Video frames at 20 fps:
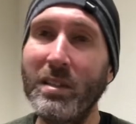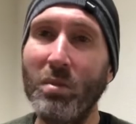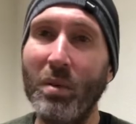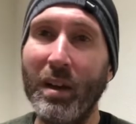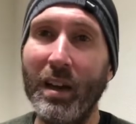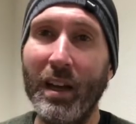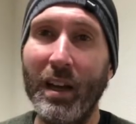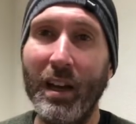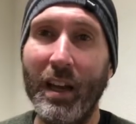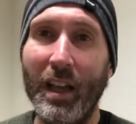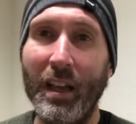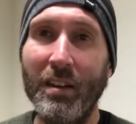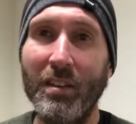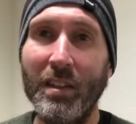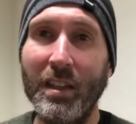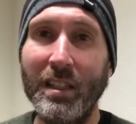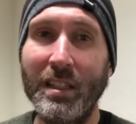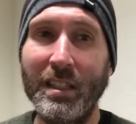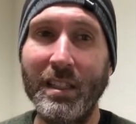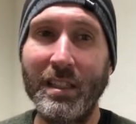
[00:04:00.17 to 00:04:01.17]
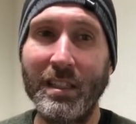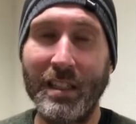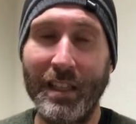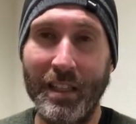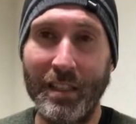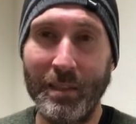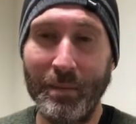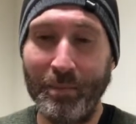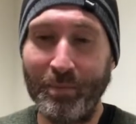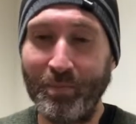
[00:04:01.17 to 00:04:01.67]
way to kind of handle this is
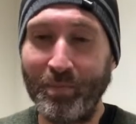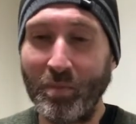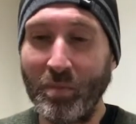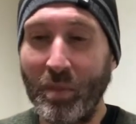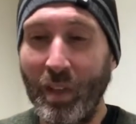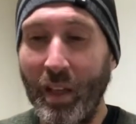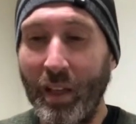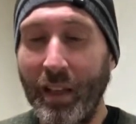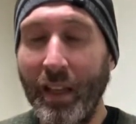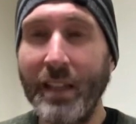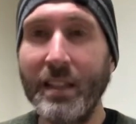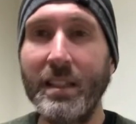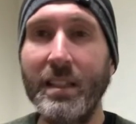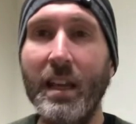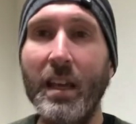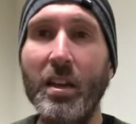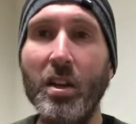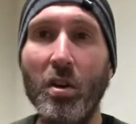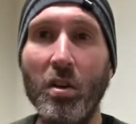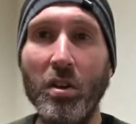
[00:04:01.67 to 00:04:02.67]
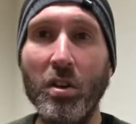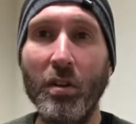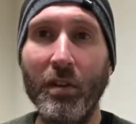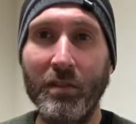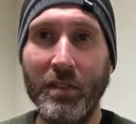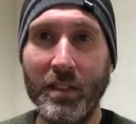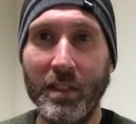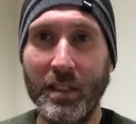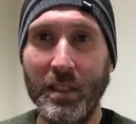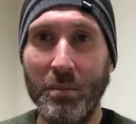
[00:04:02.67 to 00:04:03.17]
this. Let's say you have
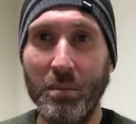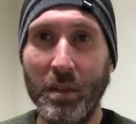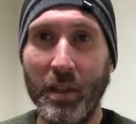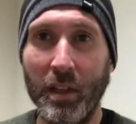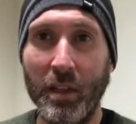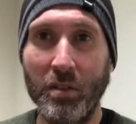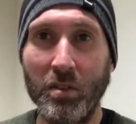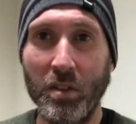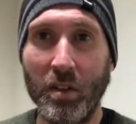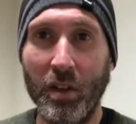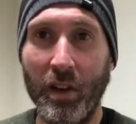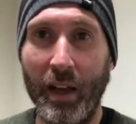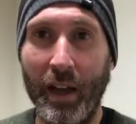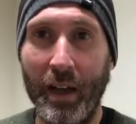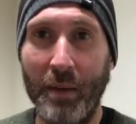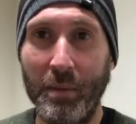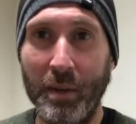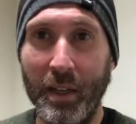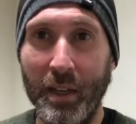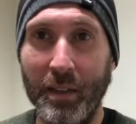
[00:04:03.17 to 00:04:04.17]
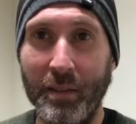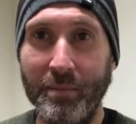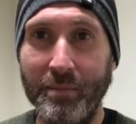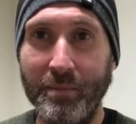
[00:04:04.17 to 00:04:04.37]
a sibling who's cohabiting.